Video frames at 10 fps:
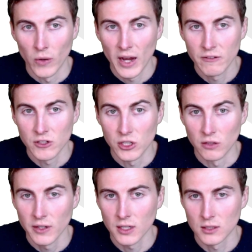f g of
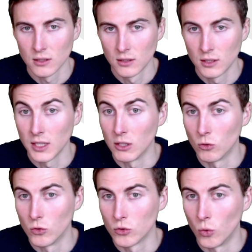x
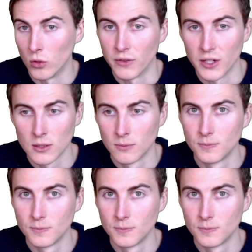equals all of this.